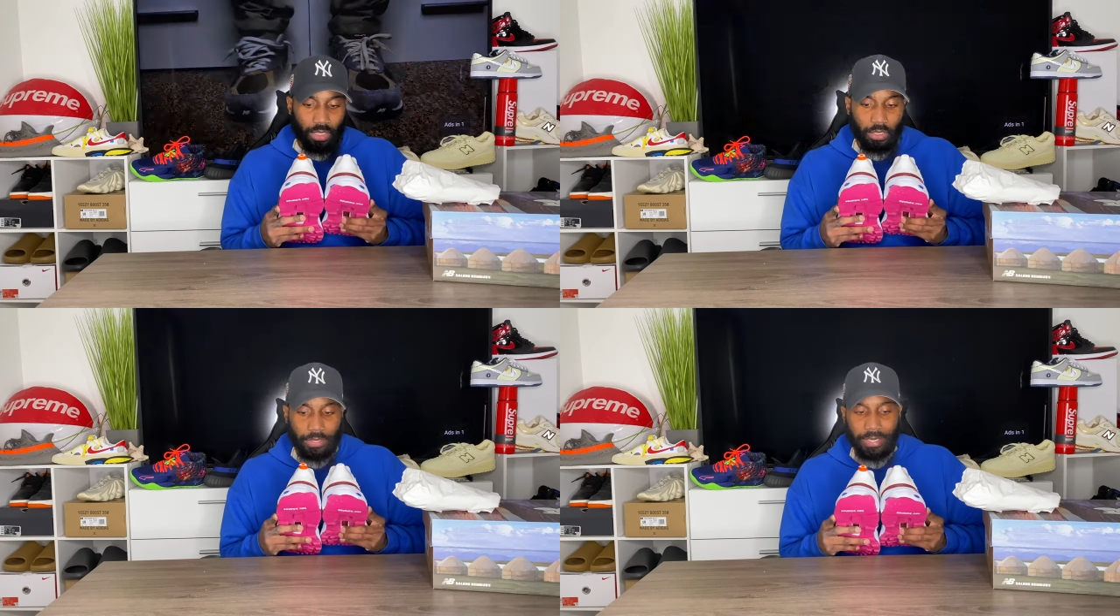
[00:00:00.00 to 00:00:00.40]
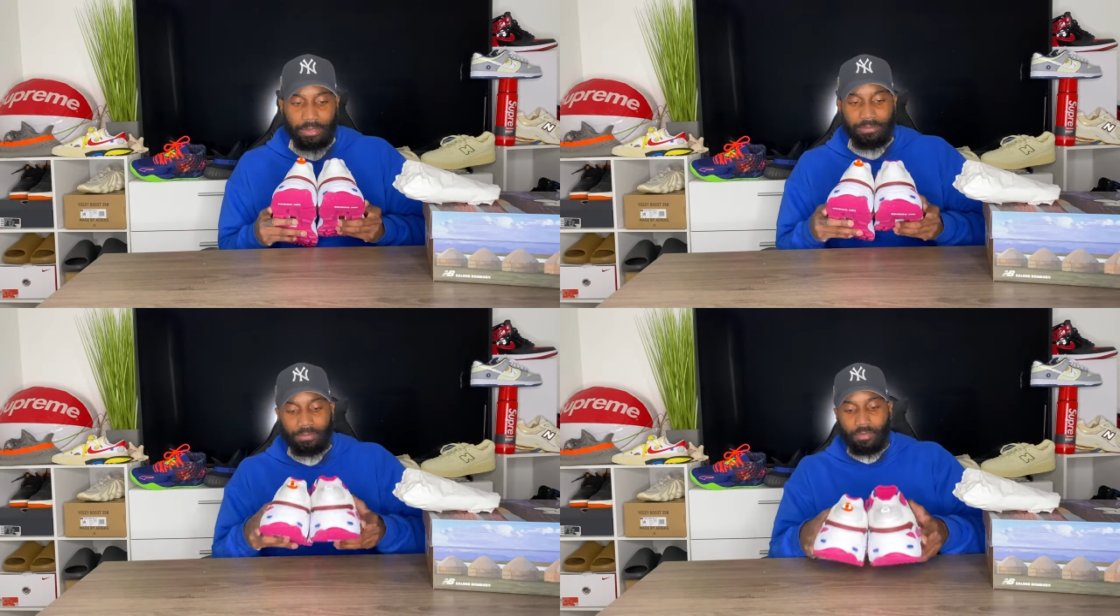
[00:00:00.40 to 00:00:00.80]
all
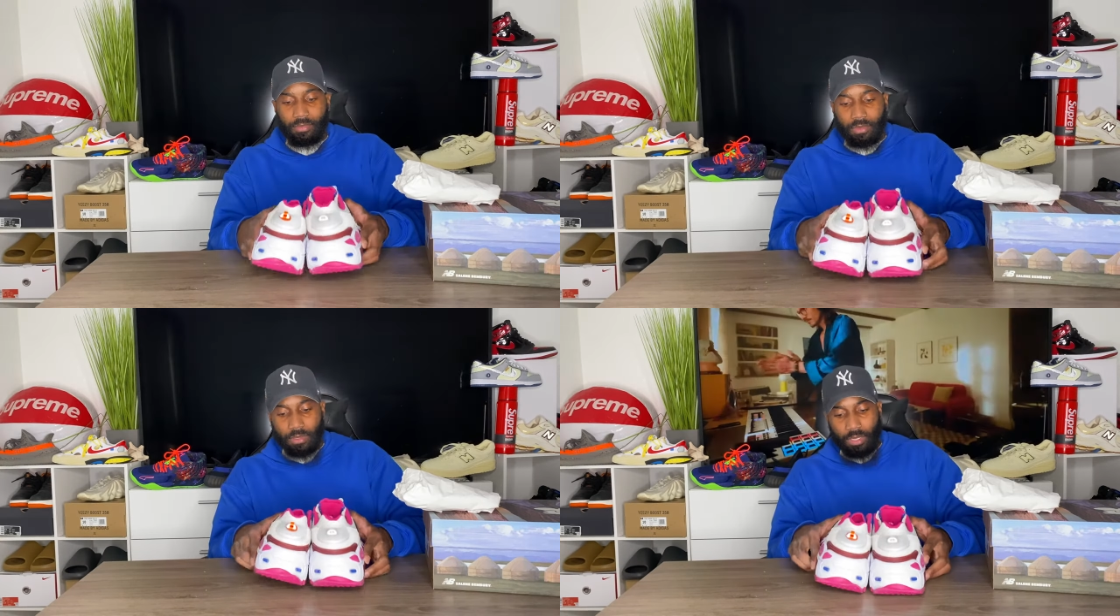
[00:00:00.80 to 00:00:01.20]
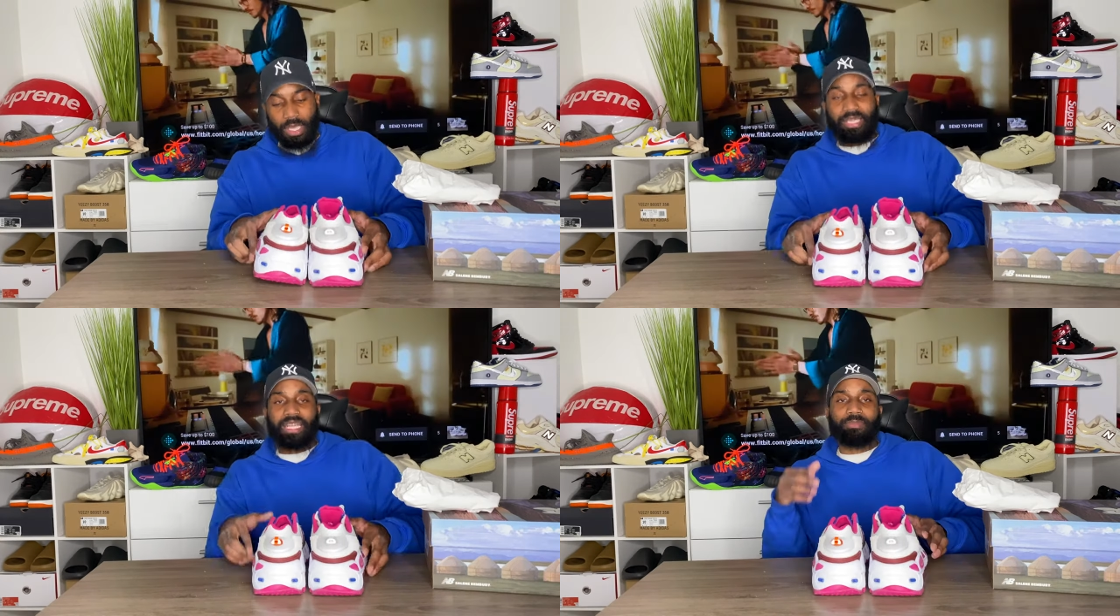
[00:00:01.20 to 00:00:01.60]
right now
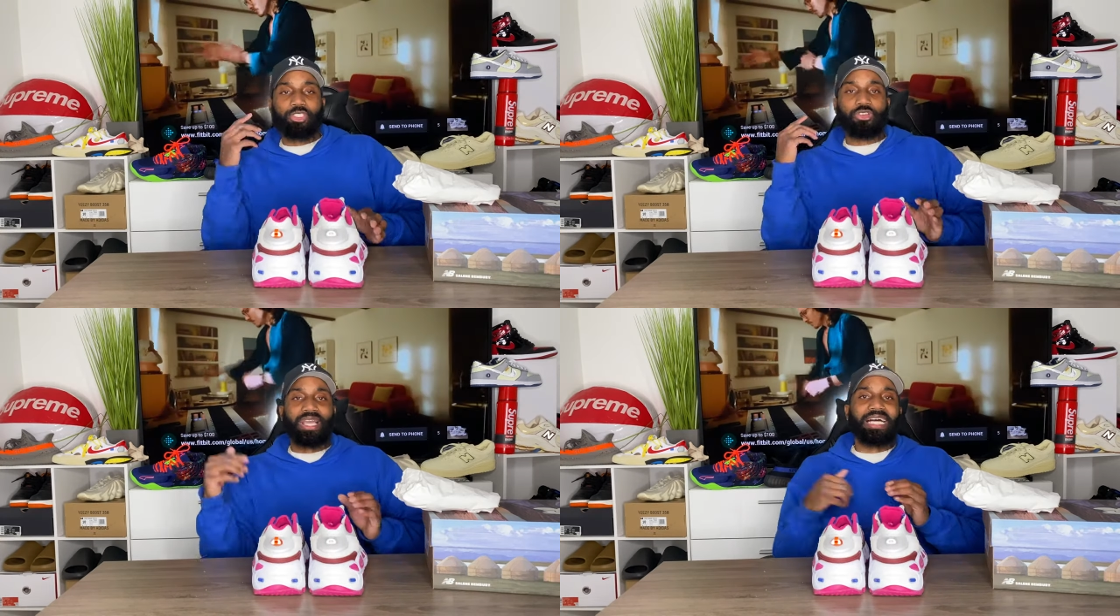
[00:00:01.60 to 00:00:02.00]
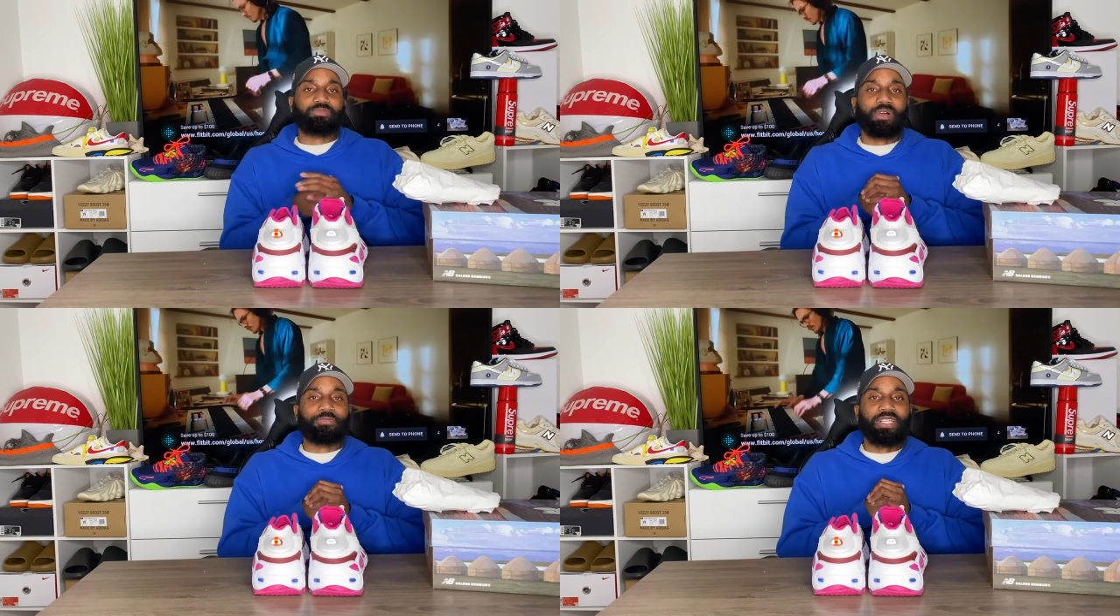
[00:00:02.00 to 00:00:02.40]
i'm gonna show you guys
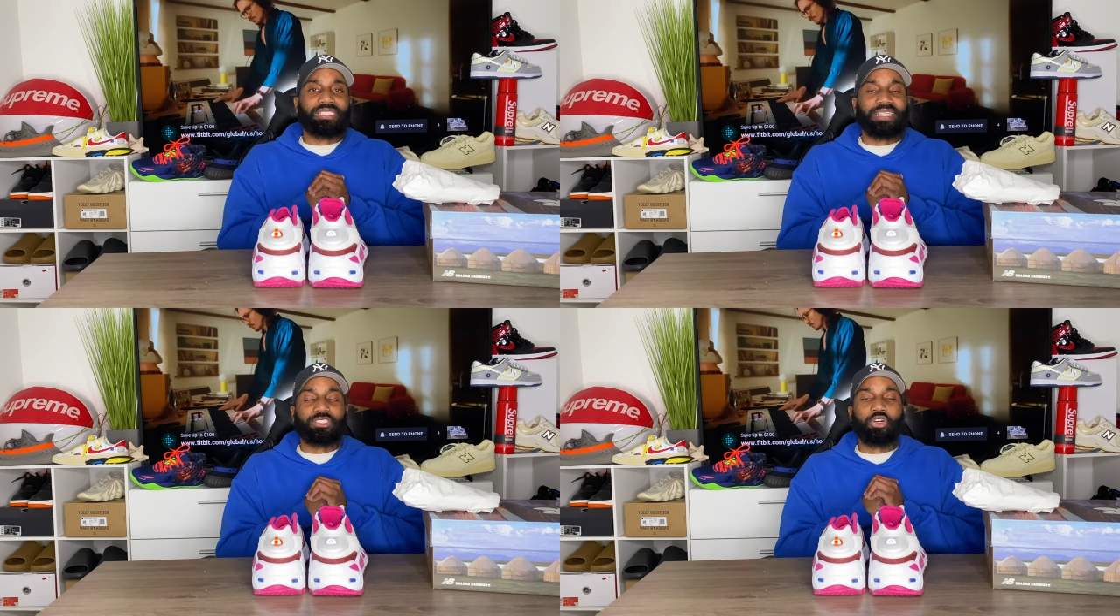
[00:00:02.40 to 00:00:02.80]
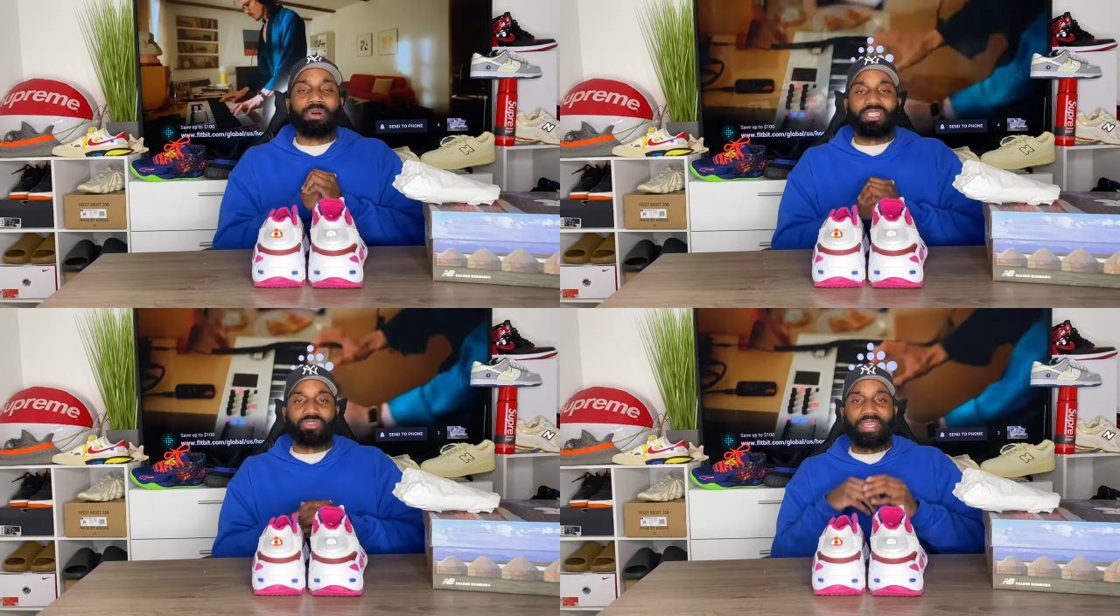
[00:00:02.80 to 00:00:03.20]
my foot is in the toe
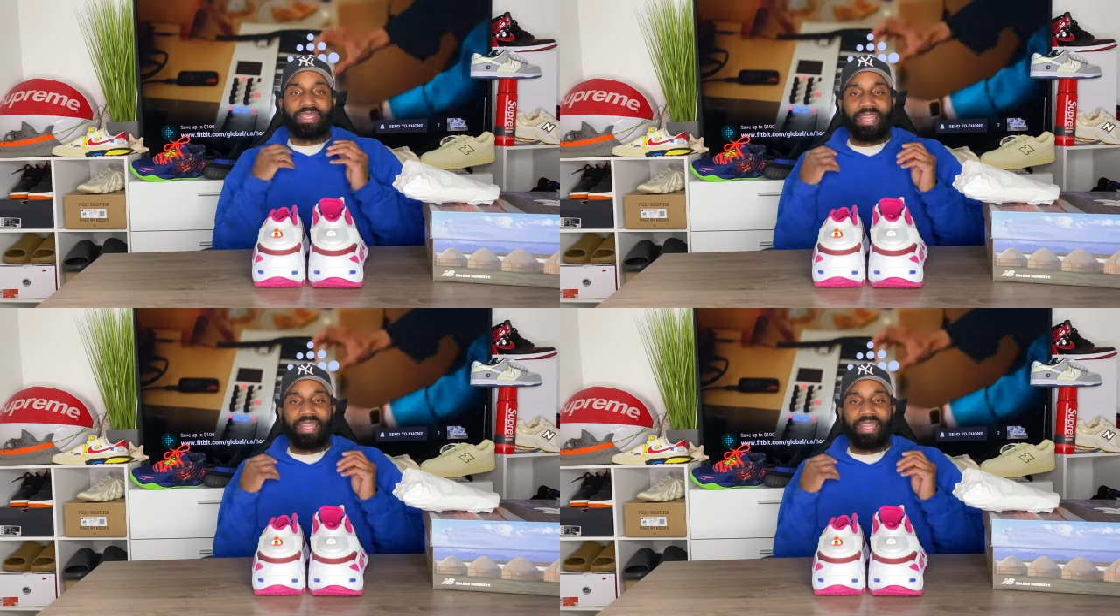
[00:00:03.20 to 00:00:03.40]
box right